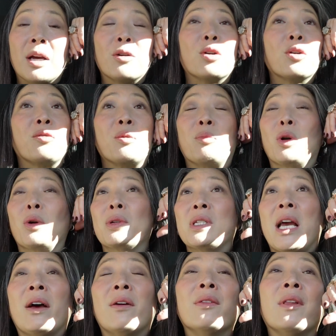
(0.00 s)
I don't know if it broke
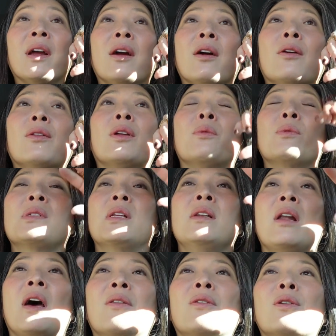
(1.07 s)
down there. There was
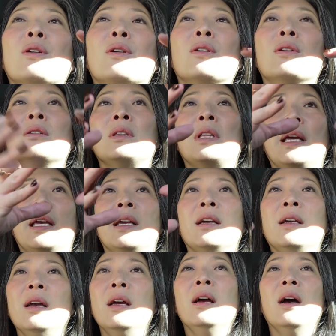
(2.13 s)
another
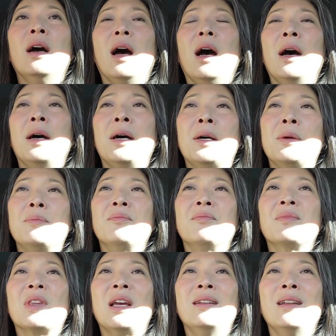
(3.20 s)
like. Um,
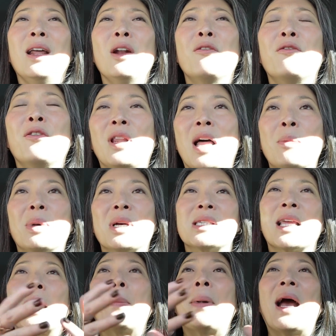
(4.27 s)
not a full-on bus,
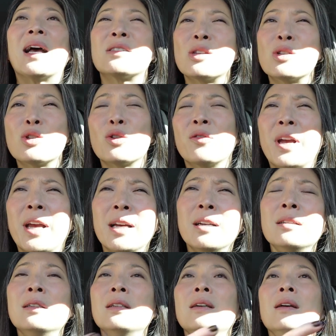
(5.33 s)
like a passenger
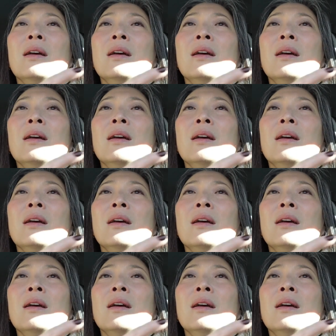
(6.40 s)
van,